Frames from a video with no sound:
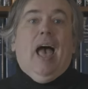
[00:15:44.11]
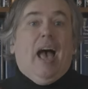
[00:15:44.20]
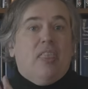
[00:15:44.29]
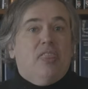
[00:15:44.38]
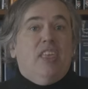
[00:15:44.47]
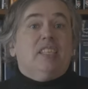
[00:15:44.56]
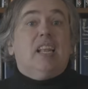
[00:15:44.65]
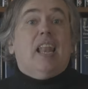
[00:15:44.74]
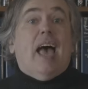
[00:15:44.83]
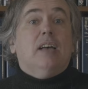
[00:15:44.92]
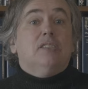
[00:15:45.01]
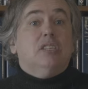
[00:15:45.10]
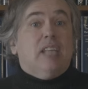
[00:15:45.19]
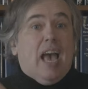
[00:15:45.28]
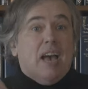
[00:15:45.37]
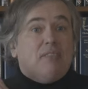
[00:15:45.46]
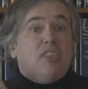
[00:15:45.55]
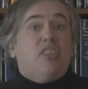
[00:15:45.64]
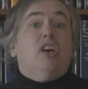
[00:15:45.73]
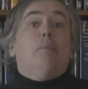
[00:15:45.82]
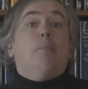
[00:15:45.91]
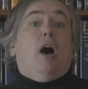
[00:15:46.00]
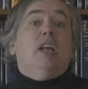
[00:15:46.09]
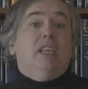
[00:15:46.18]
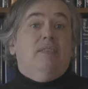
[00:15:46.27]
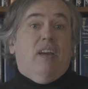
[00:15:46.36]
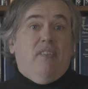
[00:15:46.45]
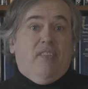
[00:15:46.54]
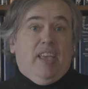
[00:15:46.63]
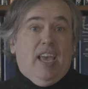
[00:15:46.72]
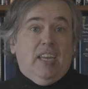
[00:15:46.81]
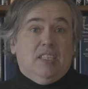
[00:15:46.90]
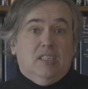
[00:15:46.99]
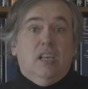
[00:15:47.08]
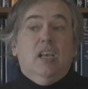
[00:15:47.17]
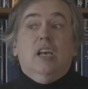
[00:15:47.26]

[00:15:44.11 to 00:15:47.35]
And this allows us to have the third-party verification.